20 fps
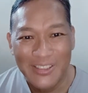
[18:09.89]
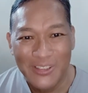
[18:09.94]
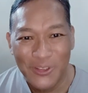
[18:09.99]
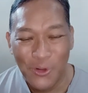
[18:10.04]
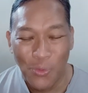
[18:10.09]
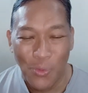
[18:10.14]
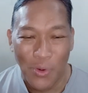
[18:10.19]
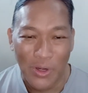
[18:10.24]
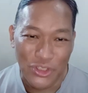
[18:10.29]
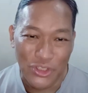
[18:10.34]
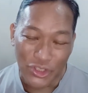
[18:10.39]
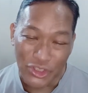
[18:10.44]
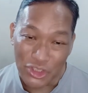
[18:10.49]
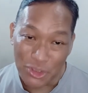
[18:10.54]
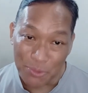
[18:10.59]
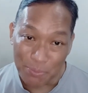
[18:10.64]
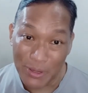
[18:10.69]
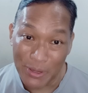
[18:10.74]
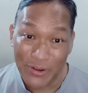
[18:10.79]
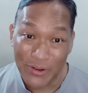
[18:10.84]
wants to
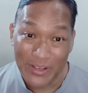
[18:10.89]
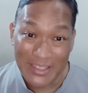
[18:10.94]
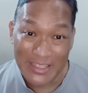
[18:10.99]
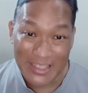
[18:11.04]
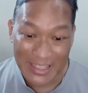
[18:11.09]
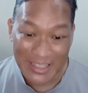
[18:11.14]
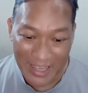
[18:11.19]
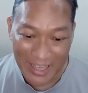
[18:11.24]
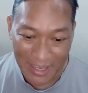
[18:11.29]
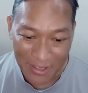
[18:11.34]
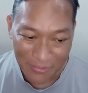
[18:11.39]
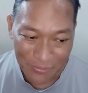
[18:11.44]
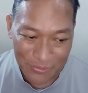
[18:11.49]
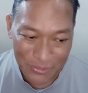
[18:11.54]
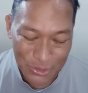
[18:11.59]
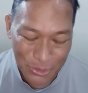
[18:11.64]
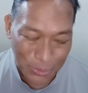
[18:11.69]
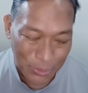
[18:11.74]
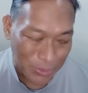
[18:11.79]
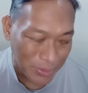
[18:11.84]
experience life.
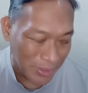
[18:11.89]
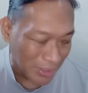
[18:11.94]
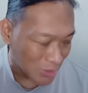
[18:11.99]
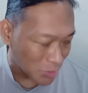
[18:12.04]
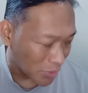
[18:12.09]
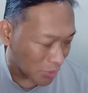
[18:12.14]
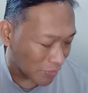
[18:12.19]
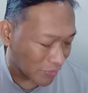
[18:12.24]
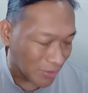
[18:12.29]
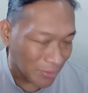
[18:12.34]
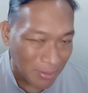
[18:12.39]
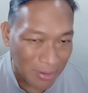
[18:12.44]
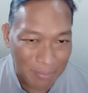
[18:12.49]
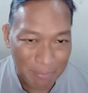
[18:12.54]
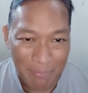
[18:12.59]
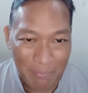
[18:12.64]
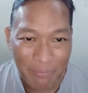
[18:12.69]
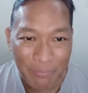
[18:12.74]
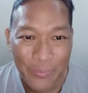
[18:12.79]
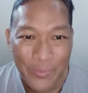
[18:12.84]
So that's one of the
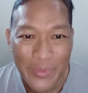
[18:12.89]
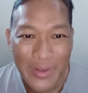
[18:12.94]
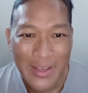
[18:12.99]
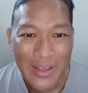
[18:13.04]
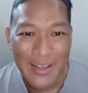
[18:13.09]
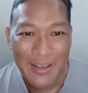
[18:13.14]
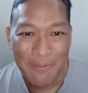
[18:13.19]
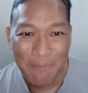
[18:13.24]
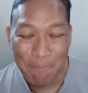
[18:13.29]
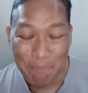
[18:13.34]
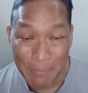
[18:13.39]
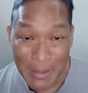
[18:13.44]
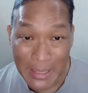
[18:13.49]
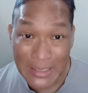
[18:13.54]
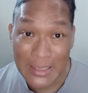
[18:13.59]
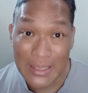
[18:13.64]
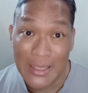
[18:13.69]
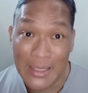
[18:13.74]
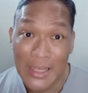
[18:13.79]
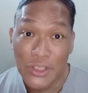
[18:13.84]

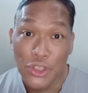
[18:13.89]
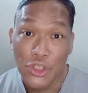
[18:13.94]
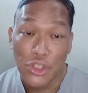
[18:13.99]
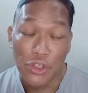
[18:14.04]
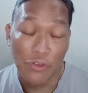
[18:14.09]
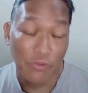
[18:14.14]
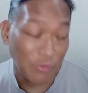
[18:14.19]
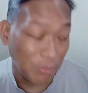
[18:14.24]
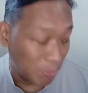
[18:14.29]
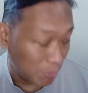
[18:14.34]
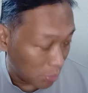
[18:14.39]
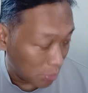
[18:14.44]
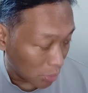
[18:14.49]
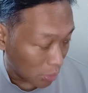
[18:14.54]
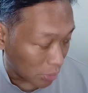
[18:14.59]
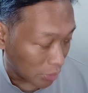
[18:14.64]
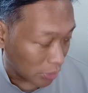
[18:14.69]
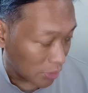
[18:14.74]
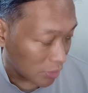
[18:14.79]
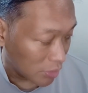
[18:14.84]
best lessons of the book,
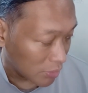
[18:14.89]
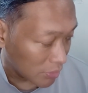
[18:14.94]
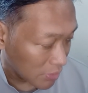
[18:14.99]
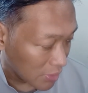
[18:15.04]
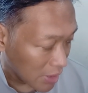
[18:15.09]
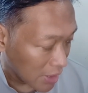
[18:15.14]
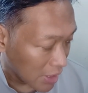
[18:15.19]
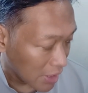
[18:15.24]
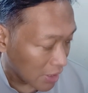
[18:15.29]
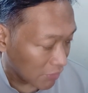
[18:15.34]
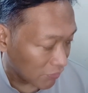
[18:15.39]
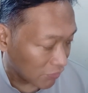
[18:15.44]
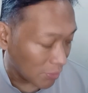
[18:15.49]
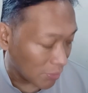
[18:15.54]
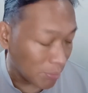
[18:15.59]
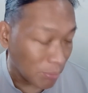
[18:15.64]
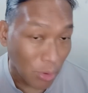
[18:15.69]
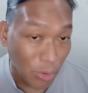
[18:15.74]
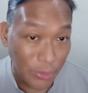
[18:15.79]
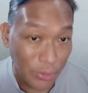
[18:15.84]
no, from
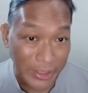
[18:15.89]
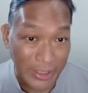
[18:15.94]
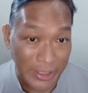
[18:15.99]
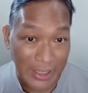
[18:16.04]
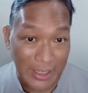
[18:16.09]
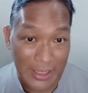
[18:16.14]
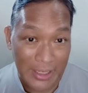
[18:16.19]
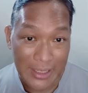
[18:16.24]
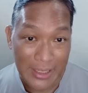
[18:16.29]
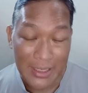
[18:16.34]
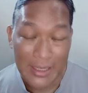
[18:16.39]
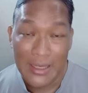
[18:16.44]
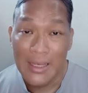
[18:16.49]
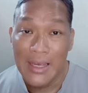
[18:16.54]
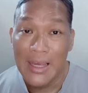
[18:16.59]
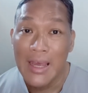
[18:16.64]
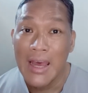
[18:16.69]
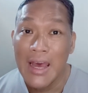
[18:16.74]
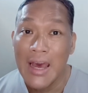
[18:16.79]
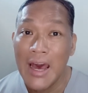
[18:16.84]
Maureen Lee.
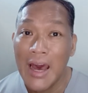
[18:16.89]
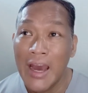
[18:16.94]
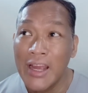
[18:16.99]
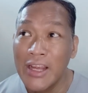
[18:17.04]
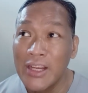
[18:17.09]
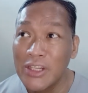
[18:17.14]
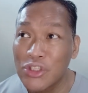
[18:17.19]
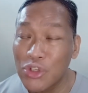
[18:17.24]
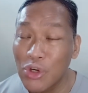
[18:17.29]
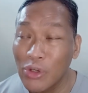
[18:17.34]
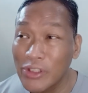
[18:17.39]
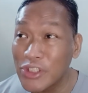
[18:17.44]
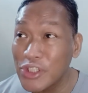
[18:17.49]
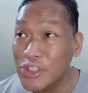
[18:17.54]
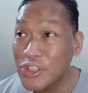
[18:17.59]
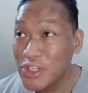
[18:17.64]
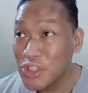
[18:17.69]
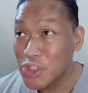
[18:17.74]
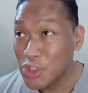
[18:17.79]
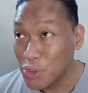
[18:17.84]
I strongly
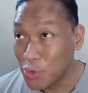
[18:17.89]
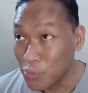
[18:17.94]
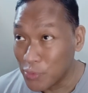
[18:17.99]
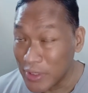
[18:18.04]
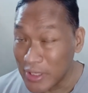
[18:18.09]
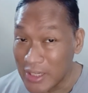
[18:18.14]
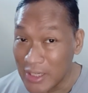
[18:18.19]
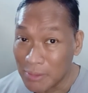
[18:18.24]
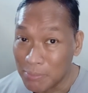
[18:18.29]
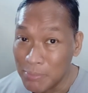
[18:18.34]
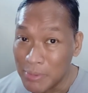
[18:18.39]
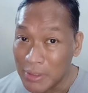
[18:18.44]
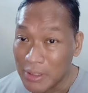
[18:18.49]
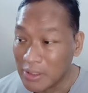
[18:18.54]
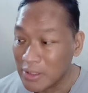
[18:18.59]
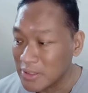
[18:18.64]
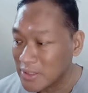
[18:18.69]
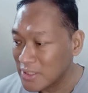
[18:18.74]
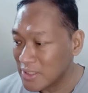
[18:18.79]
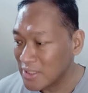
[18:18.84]
suggest you read it
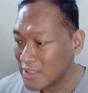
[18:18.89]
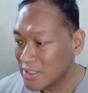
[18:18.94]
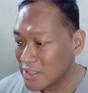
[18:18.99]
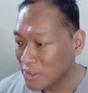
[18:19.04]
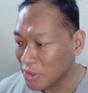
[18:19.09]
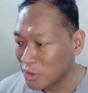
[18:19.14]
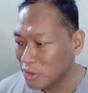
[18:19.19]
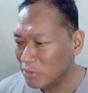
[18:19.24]
because it's a,